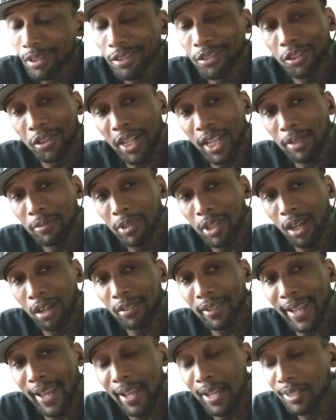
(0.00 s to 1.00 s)
Is your name
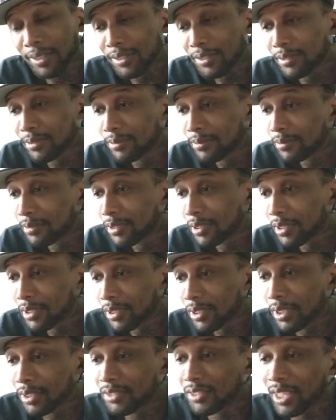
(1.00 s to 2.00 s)
Young Kaz?
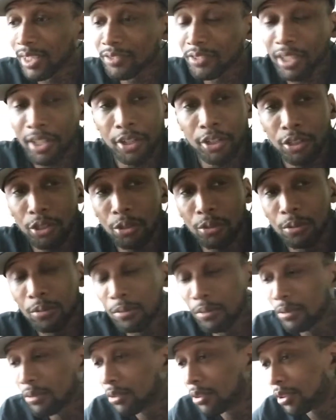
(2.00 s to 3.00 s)
Cause that's not a
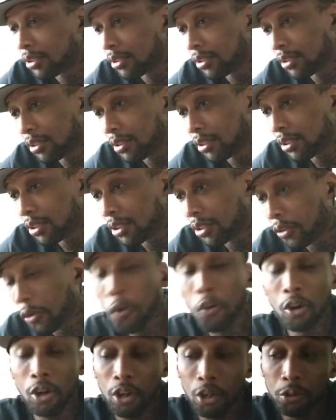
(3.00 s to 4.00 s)
U.
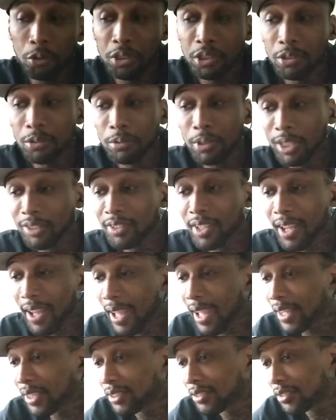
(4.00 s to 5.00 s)
Or OU, that's an
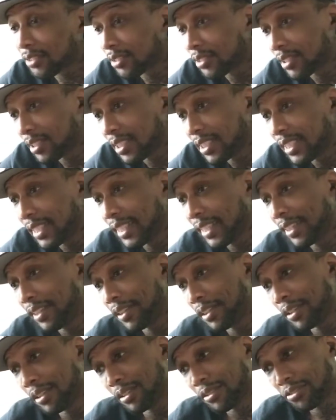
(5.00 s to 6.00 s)
X.
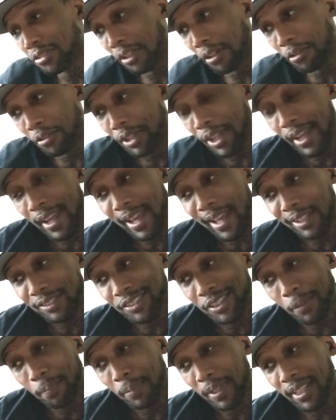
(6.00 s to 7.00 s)
So that
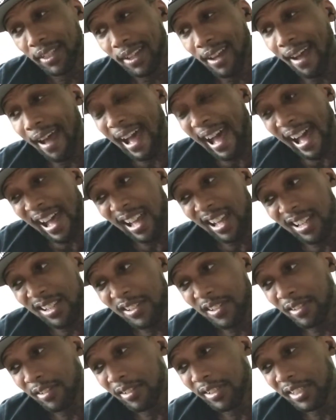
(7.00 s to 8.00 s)
X could be a I,
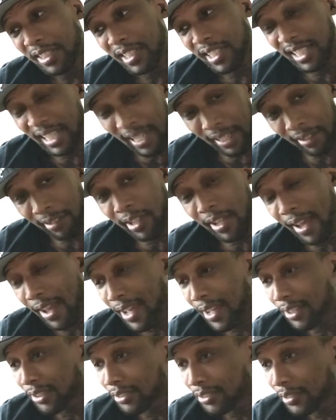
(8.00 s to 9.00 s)
Ying
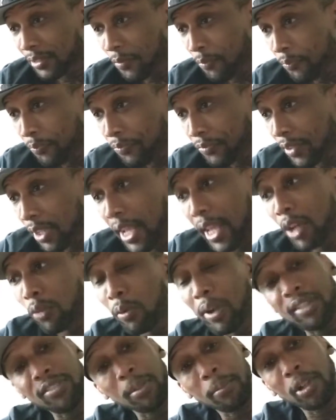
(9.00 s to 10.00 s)
Kaz.
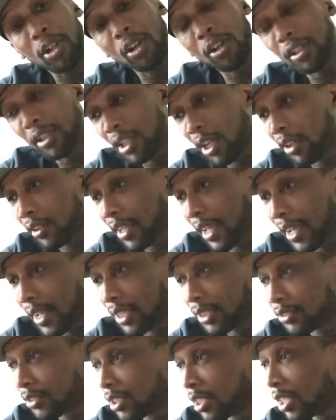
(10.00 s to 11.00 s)
Anyways, I'm gonna call you Young
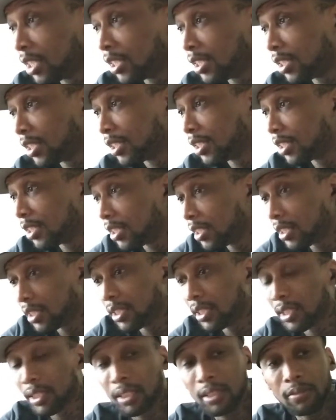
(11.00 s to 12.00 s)
Kaz.
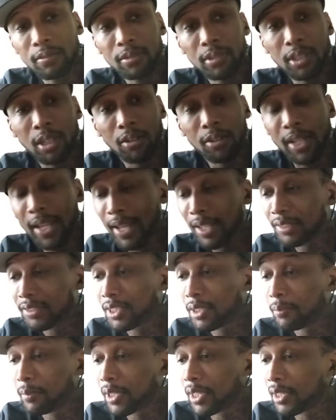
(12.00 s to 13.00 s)
Young
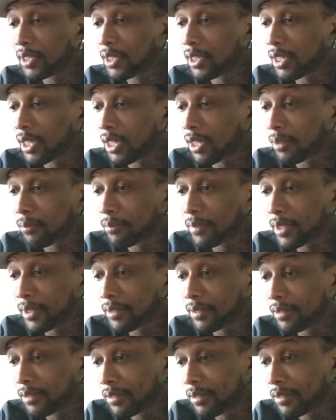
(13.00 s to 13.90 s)
Kaz hit me in the um